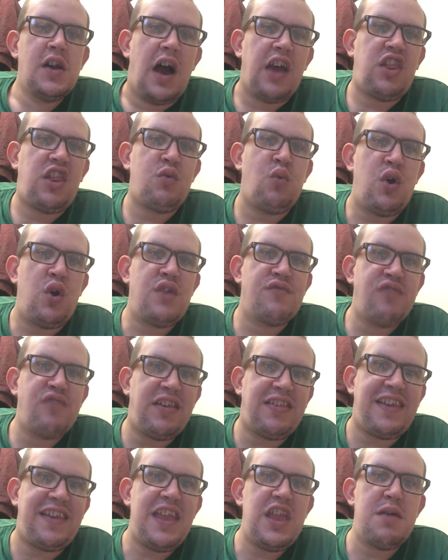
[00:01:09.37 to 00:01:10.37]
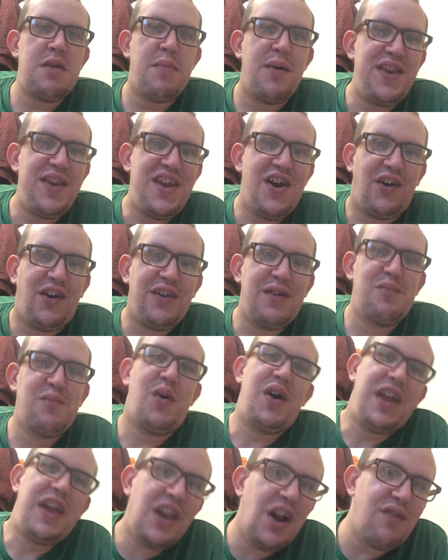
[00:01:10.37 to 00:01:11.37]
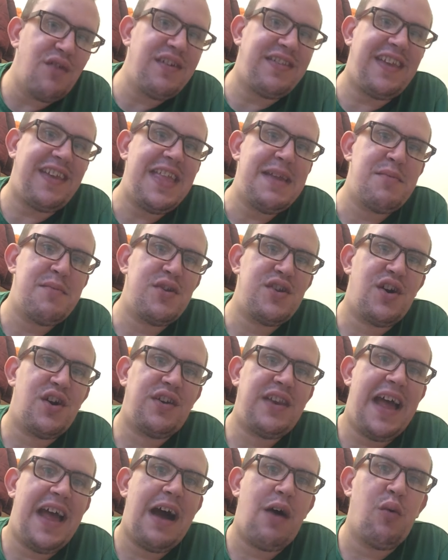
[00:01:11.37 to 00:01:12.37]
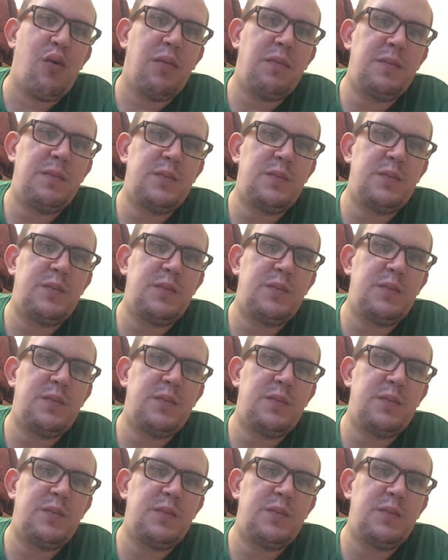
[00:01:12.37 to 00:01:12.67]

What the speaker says: as to what you're risking your money on and what you're not risking your money on. Now,